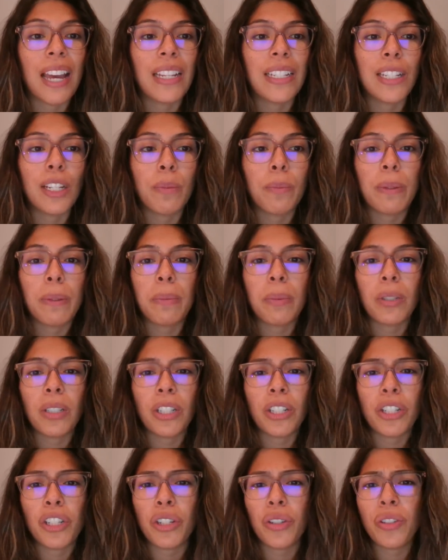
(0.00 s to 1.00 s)
I tell people
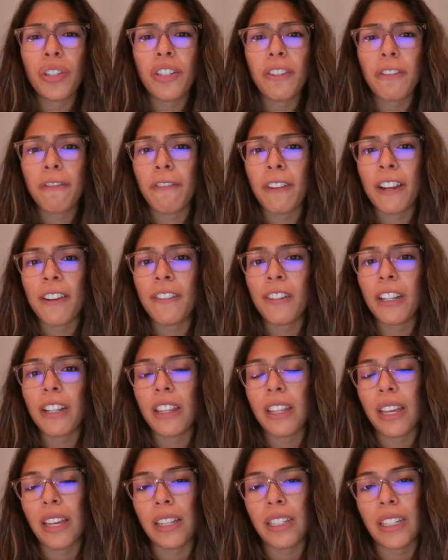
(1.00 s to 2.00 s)
to choose your favorite
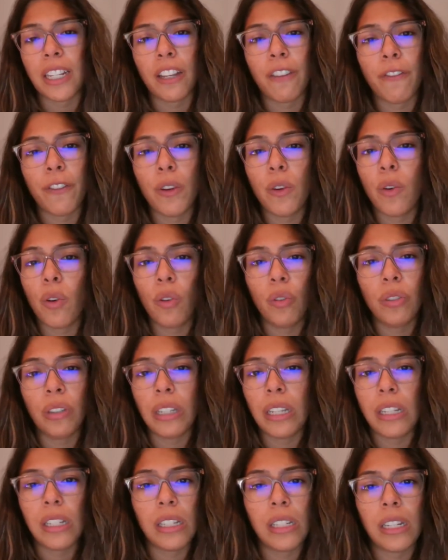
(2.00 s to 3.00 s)
things. Like if you
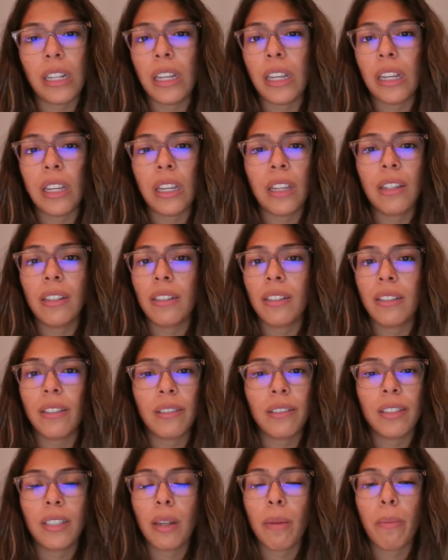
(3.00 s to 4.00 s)
only see
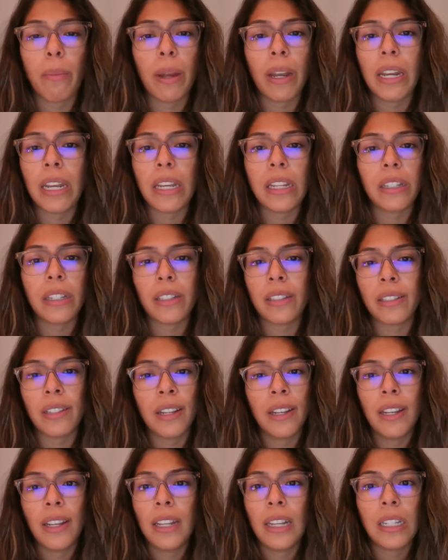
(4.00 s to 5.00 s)
somebody's
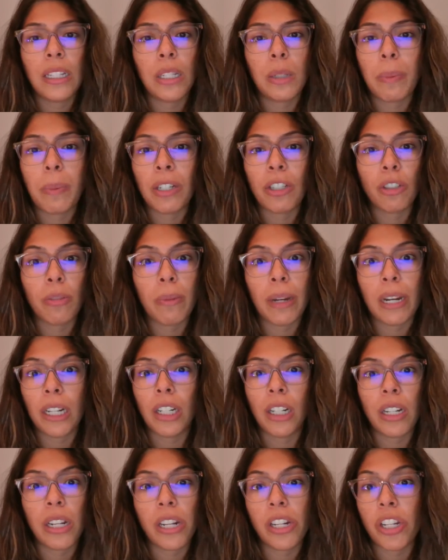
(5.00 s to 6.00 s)
special
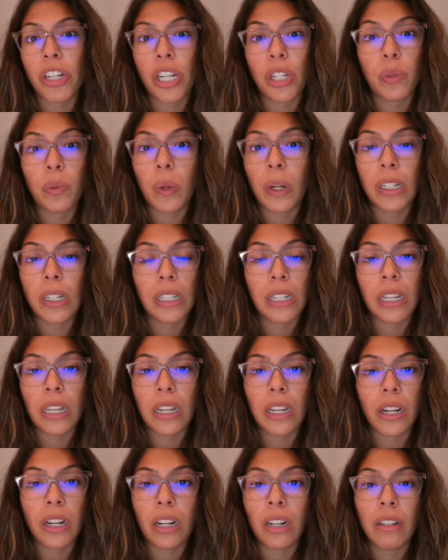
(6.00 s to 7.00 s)
macaroni and cheese once a
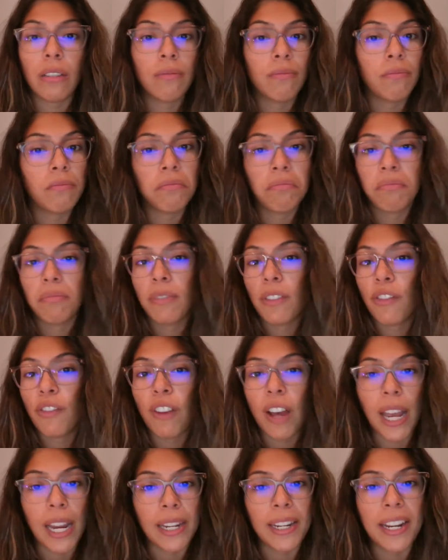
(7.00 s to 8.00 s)
year,
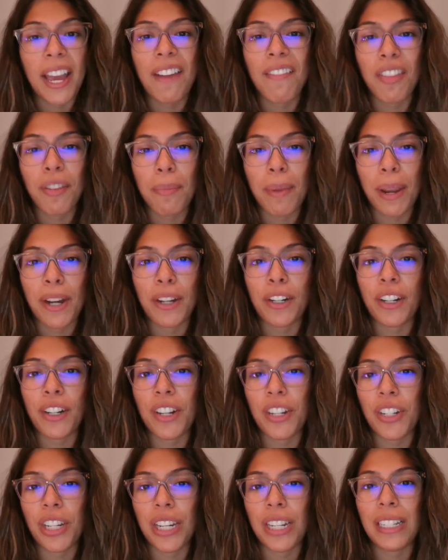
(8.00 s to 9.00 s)
fine, have the
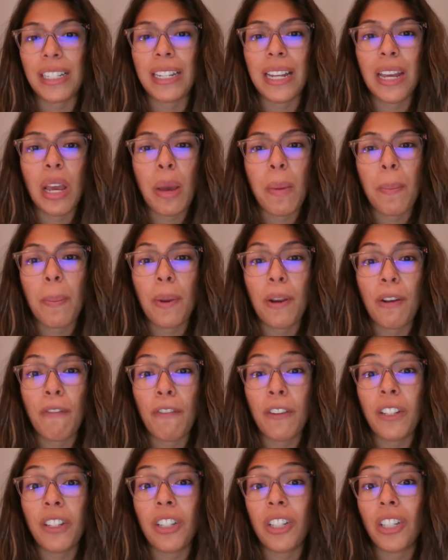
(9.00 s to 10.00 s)
macaroni and cheese. But
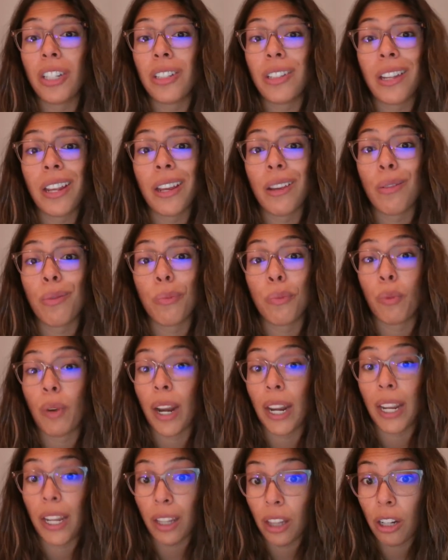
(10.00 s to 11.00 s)
if it's just like
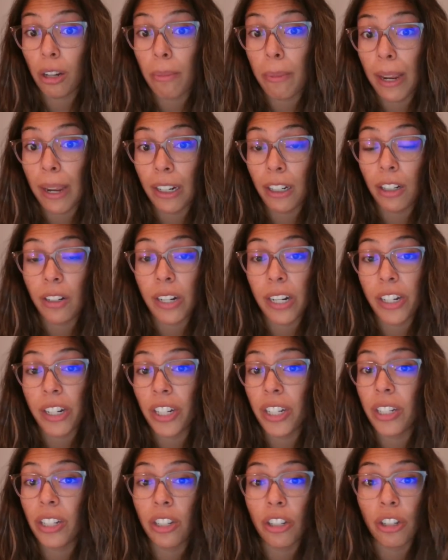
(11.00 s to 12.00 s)
regular macaroni and
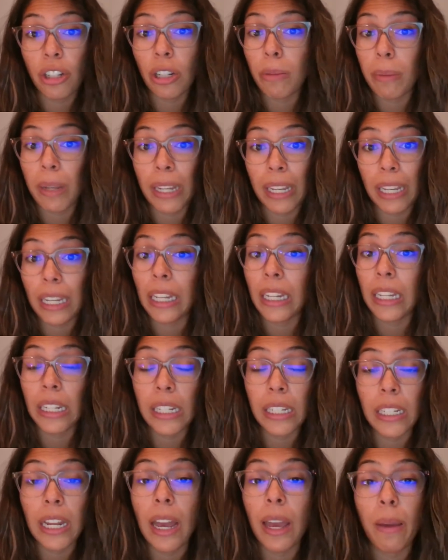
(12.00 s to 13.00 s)
cheese that you can make
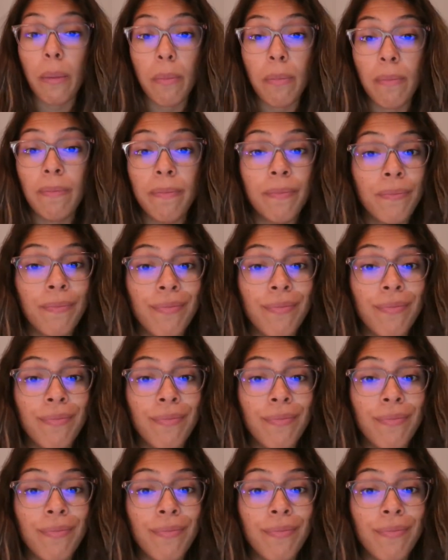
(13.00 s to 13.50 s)
anytime,